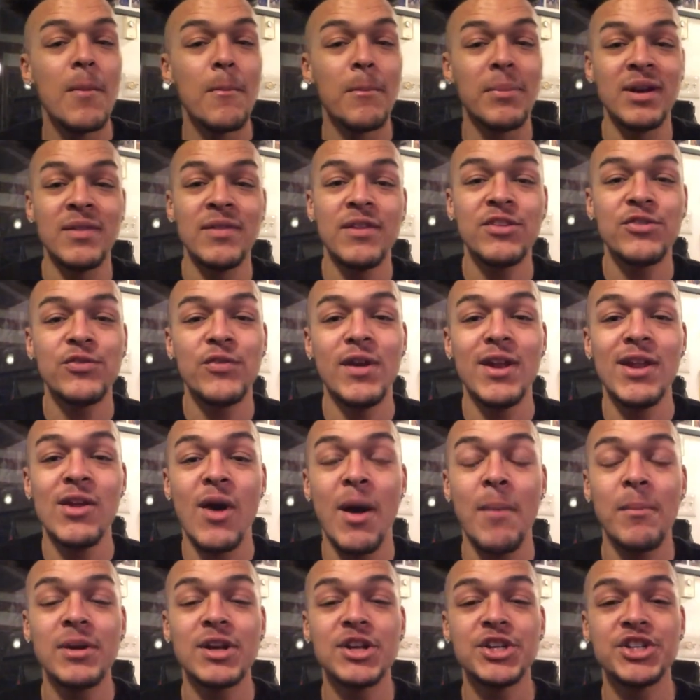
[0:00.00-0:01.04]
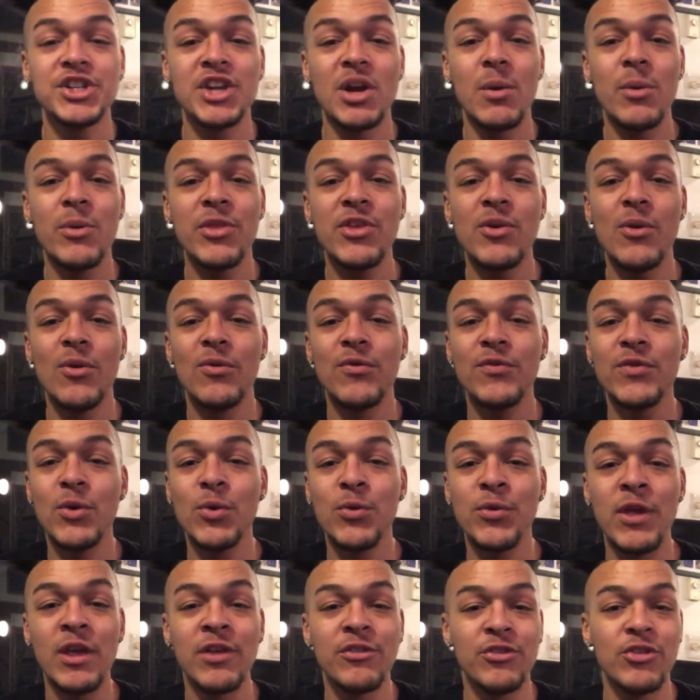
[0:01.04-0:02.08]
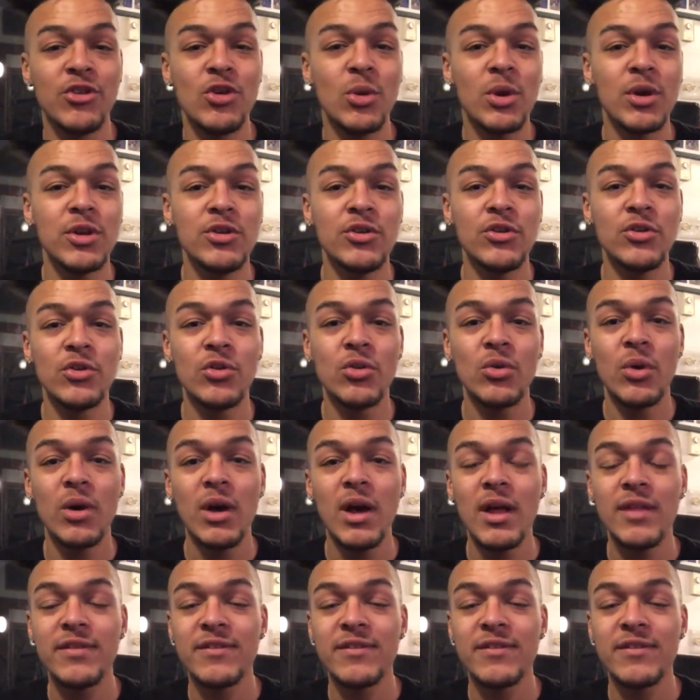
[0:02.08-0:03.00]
but in this video I'm going to share with you a few things you can do